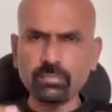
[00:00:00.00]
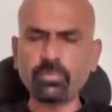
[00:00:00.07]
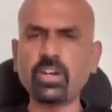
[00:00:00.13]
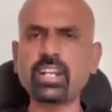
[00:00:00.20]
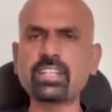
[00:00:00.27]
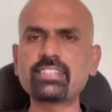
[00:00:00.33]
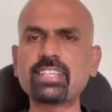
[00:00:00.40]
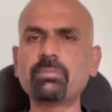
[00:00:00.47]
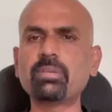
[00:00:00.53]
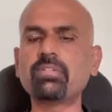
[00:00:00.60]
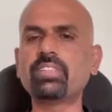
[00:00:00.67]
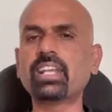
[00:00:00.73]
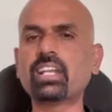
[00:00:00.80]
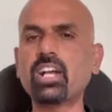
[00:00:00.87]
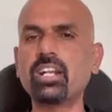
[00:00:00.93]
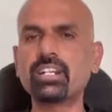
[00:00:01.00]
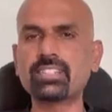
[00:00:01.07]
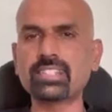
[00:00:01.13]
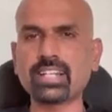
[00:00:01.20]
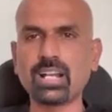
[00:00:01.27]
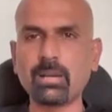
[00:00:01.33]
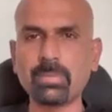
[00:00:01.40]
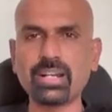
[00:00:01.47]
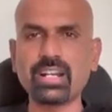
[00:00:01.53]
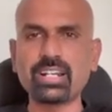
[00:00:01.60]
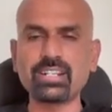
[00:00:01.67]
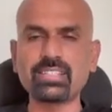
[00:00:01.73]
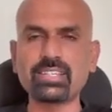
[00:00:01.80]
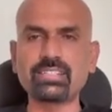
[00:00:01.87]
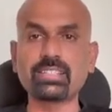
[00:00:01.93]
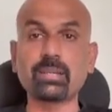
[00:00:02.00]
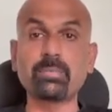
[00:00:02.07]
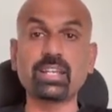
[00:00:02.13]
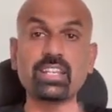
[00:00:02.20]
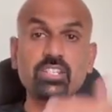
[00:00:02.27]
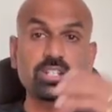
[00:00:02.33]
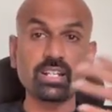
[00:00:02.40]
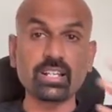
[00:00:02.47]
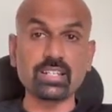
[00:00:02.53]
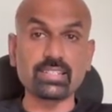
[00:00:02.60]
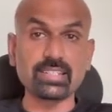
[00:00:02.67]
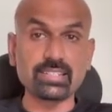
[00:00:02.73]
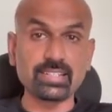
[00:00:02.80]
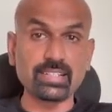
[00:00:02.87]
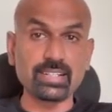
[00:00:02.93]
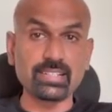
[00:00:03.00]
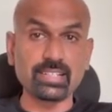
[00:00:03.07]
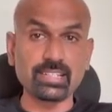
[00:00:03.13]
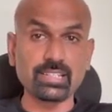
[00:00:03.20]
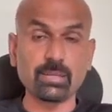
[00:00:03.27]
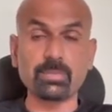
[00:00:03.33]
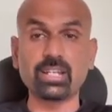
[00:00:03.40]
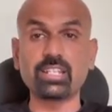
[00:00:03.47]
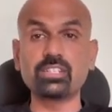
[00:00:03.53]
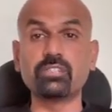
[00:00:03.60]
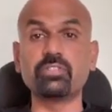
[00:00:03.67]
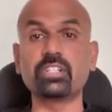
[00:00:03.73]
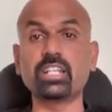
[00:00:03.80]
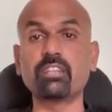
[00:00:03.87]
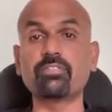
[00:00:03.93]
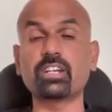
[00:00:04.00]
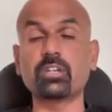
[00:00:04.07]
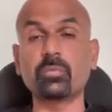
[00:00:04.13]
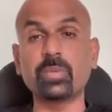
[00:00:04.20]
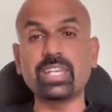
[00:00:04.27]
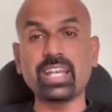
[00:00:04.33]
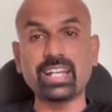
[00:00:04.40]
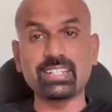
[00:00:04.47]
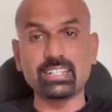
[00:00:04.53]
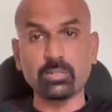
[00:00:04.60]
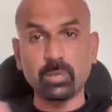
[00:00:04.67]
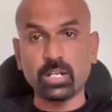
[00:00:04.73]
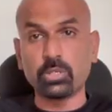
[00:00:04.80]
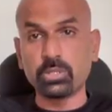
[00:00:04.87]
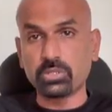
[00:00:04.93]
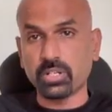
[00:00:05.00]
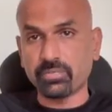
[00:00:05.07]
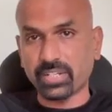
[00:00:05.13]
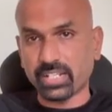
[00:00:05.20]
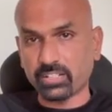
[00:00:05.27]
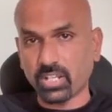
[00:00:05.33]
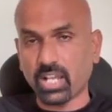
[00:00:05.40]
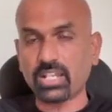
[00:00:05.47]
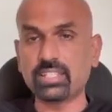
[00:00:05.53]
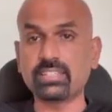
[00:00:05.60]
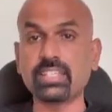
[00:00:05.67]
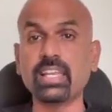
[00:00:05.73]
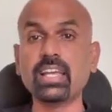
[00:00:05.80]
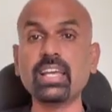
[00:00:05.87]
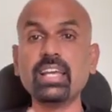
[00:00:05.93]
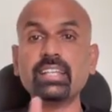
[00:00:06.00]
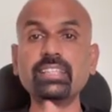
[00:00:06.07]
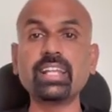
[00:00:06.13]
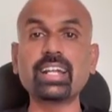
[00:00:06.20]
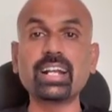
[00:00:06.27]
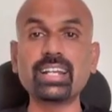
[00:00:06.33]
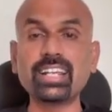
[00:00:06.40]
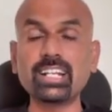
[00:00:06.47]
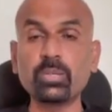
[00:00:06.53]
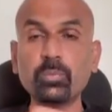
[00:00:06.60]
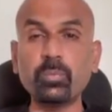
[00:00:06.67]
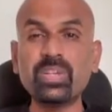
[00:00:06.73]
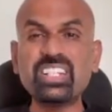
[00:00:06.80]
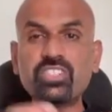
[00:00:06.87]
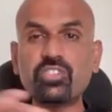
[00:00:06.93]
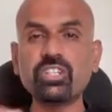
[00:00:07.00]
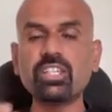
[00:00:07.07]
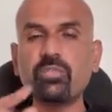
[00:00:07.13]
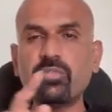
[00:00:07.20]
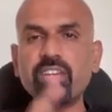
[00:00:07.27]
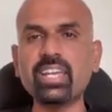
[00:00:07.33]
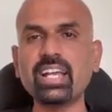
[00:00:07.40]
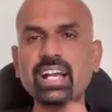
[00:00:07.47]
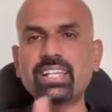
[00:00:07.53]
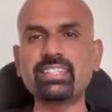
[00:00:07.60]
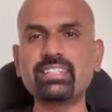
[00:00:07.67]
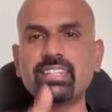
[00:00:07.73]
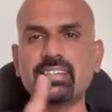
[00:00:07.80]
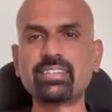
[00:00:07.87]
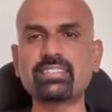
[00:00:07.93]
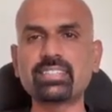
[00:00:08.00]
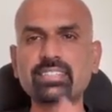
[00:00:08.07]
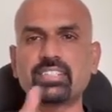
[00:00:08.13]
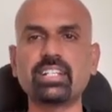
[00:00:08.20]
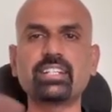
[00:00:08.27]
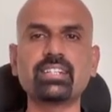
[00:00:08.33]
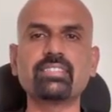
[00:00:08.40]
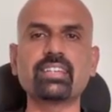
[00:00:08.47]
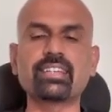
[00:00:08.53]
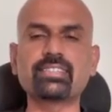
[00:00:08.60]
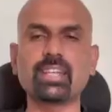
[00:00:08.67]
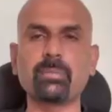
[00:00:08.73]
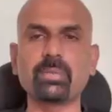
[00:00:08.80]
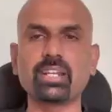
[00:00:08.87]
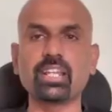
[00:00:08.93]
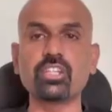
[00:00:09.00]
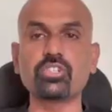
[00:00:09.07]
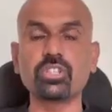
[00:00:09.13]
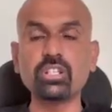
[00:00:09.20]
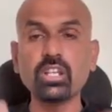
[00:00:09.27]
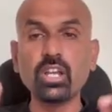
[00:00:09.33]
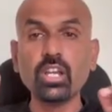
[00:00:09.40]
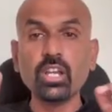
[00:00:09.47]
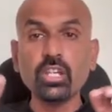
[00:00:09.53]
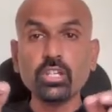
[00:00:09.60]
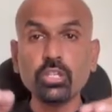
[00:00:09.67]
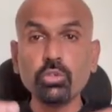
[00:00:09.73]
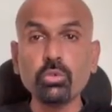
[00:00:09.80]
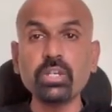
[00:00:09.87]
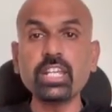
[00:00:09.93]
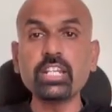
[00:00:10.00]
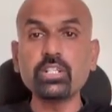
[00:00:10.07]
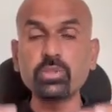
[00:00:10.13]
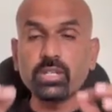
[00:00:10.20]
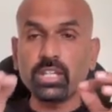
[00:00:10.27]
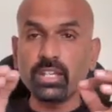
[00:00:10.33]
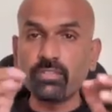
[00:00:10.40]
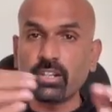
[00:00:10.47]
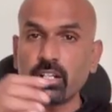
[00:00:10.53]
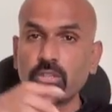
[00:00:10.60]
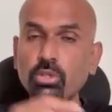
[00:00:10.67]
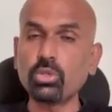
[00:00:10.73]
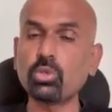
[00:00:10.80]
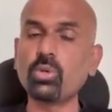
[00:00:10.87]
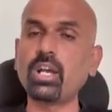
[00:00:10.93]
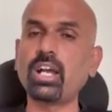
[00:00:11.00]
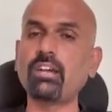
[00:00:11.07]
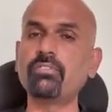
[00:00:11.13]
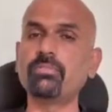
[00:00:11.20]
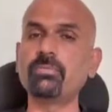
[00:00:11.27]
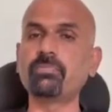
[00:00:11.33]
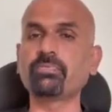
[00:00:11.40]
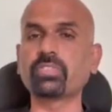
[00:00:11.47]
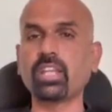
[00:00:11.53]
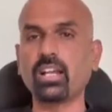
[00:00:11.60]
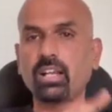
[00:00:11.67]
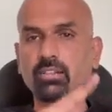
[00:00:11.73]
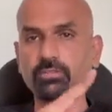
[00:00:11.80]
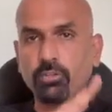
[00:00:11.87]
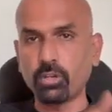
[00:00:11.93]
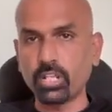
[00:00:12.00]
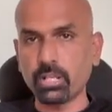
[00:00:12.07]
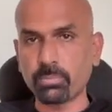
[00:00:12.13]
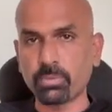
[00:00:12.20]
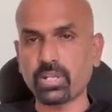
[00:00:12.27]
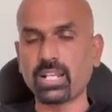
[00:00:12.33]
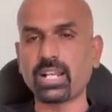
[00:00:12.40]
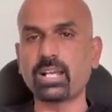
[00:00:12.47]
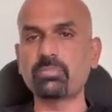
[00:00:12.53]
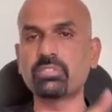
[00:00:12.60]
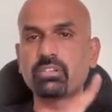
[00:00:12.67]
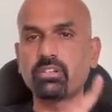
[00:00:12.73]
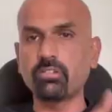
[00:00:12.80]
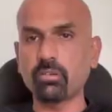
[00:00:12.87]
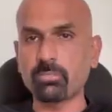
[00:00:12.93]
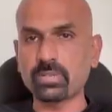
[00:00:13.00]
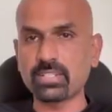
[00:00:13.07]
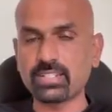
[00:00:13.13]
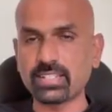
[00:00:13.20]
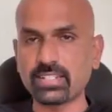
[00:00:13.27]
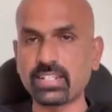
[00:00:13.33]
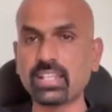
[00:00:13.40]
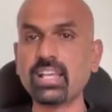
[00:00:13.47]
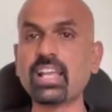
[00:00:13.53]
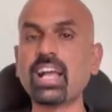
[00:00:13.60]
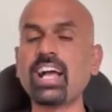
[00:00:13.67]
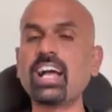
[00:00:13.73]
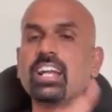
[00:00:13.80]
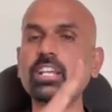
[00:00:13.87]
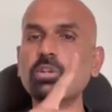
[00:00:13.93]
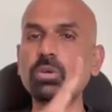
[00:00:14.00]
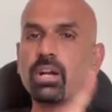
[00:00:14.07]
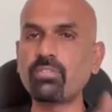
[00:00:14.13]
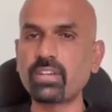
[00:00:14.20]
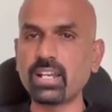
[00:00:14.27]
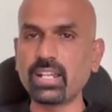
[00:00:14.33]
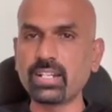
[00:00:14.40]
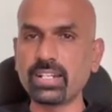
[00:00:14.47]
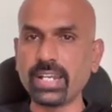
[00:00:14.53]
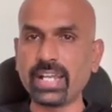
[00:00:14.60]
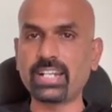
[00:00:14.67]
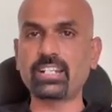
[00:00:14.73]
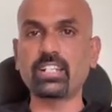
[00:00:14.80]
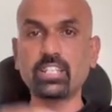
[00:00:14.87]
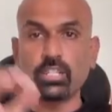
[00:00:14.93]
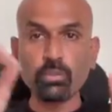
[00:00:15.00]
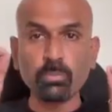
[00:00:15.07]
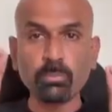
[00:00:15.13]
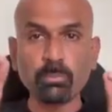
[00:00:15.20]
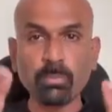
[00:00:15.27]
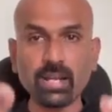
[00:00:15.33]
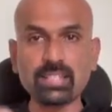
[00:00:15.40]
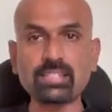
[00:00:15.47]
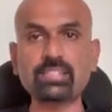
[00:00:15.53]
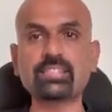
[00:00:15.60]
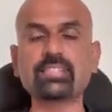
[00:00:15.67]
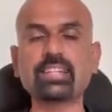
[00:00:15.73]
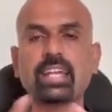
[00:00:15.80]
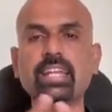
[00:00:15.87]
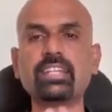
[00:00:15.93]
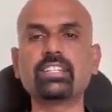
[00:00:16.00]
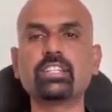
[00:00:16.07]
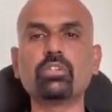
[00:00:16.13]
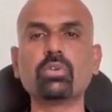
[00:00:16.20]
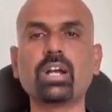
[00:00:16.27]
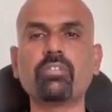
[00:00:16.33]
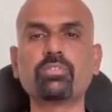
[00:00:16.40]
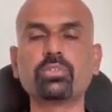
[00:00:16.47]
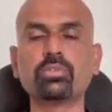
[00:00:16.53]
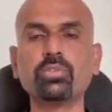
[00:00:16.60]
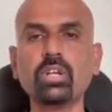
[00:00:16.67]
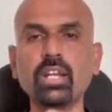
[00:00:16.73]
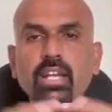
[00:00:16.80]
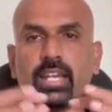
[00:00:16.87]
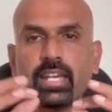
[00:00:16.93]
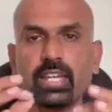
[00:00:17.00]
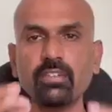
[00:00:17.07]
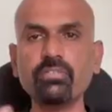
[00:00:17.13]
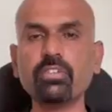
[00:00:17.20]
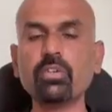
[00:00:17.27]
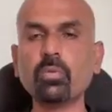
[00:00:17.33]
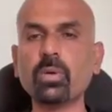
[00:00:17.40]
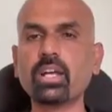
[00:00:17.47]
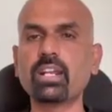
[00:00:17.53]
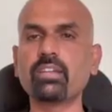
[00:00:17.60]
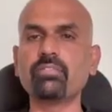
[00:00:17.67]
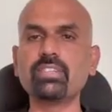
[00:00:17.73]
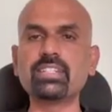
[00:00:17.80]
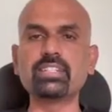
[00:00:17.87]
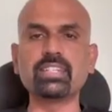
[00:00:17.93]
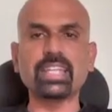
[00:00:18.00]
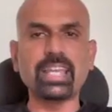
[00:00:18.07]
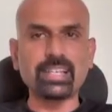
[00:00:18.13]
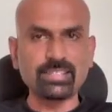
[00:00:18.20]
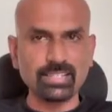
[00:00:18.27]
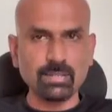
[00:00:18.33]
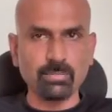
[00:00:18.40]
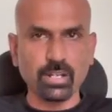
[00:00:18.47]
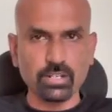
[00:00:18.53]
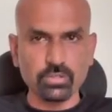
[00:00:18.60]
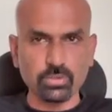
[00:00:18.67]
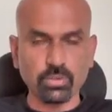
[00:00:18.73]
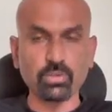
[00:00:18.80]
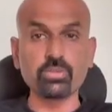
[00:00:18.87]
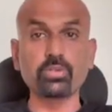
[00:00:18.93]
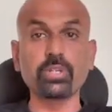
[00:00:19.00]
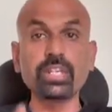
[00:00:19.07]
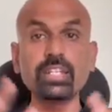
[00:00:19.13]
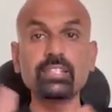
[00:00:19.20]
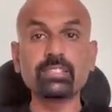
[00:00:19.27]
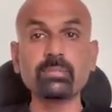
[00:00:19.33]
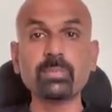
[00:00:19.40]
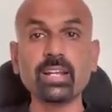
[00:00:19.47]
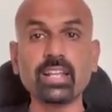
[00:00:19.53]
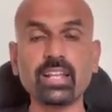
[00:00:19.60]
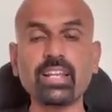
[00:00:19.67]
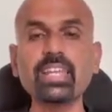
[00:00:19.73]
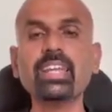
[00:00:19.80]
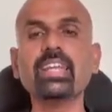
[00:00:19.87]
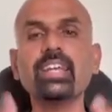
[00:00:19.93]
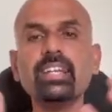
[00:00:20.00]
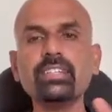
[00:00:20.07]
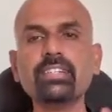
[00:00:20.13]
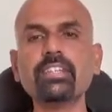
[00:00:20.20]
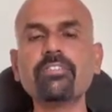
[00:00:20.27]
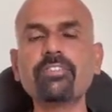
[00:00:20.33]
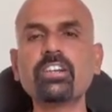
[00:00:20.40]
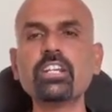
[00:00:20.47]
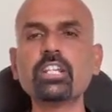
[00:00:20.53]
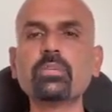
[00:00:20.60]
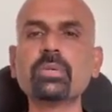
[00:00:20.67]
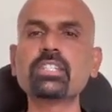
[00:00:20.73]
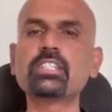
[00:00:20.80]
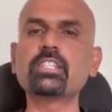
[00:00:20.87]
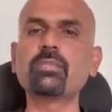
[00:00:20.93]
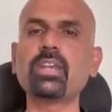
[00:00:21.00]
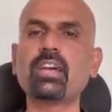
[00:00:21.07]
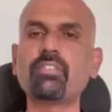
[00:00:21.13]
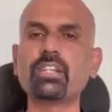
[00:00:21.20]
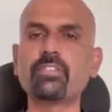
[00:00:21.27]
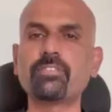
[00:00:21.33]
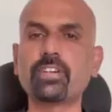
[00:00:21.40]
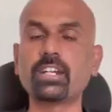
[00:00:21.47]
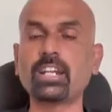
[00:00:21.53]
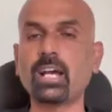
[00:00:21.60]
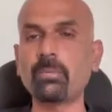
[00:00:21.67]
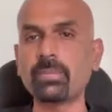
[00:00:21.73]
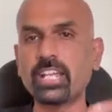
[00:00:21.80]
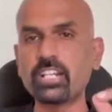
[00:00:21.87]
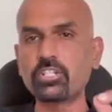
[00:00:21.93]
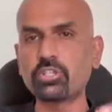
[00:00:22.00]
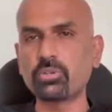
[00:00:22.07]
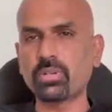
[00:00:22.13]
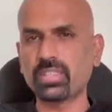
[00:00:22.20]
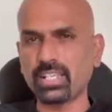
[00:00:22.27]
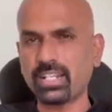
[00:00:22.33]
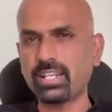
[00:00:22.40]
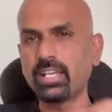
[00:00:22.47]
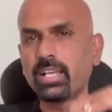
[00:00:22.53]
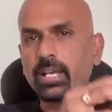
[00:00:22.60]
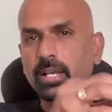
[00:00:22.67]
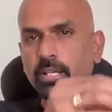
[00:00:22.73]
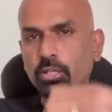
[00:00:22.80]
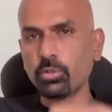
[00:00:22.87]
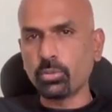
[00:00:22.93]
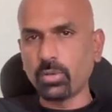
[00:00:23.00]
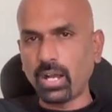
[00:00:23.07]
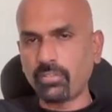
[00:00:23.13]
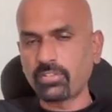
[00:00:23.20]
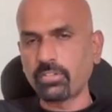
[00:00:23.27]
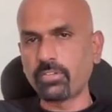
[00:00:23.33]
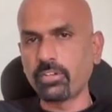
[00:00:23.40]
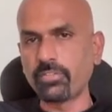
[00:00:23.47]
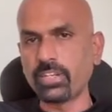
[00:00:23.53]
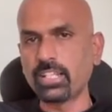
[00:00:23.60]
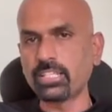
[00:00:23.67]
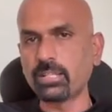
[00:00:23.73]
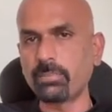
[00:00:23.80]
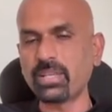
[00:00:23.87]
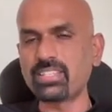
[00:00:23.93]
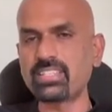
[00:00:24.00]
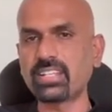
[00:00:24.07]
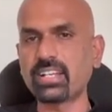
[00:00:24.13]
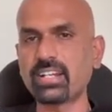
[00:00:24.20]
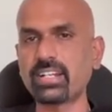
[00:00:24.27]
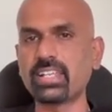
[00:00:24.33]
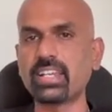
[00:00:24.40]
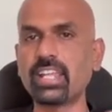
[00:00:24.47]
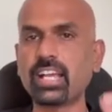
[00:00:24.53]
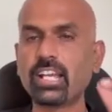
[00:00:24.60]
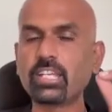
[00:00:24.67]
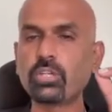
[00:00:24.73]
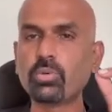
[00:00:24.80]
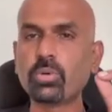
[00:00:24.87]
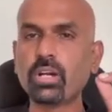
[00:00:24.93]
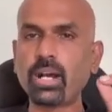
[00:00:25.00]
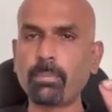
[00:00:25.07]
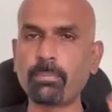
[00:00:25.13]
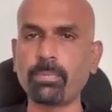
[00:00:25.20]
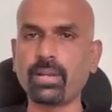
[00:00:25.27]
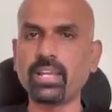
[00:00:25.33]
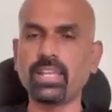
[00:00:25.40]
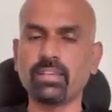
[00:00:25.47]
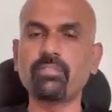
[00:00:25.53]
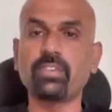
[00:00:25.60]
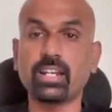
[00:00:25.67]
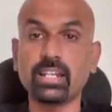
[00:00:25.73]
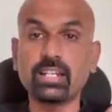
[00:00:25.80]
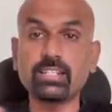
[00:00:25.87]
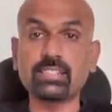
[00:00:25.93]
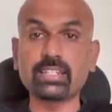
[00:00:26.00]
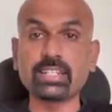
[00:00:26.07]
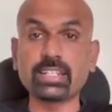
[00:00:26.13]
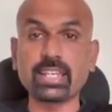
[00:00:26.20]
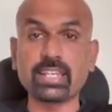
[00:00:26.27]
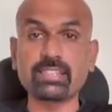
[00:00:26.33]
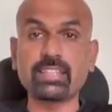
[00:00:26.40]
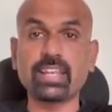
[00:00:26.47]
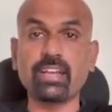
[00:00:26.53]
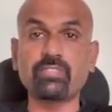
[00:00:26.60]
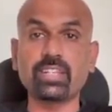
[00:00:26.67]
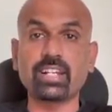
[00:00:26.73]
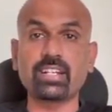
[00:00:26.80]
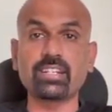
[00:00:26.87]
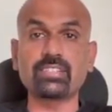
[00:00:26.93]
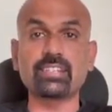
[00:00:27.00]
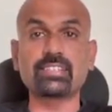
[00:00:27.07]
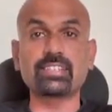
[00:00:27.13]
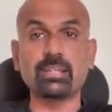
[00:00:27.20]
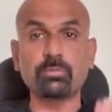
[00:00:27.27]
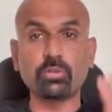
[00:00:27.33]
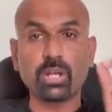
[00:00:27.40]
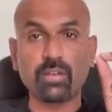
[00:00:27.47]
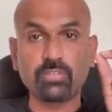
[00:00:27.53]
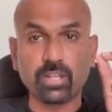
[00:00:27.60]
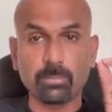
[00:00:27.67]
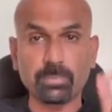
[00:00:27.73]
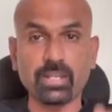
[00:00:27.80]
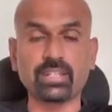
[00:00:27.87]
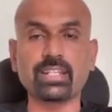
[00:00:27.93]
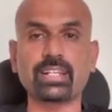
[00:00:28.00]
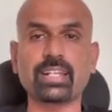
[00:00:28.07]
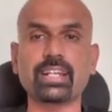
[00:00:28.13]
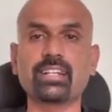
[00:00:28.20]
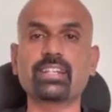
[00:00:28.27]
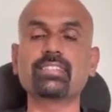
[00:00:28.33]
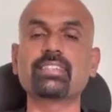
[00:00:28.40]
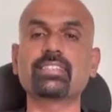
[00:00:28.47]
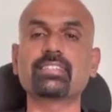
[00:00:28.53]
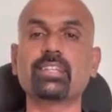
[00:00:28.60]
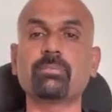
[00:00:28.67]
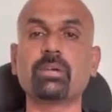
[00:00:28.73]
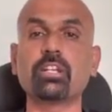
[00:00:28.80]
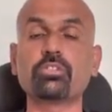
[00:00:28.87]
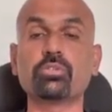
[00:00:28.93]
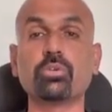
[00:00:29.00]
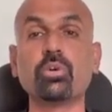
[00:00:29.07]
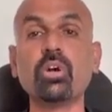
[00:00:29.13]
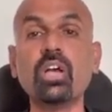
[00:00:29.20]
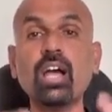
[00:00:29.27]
For example, if they call it as a common entrance examination or research entrance examination, if you take for V I T, Value Unit of Technology, they conduct V I T, V I T research entrance examination. You need to, even though you have uh, four-year program, seventy-five percent, and you have cleared net, you must write, you have to give your V I T exam also. So in, similarly, different university will have a different norm. Ensure that you, after fulfilling the basic criteria, you apply for, in, in case they have the entrance exam, you have to appear that entrance exam also,